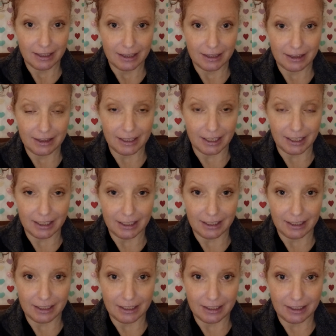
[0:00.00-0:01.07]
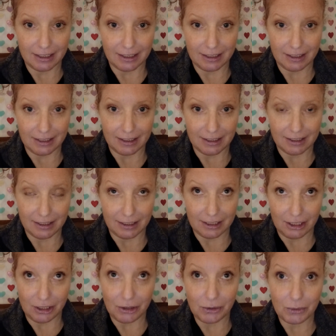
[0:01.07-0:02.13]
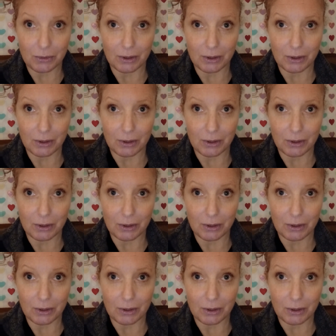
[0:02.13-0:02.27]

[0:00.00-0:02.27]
that you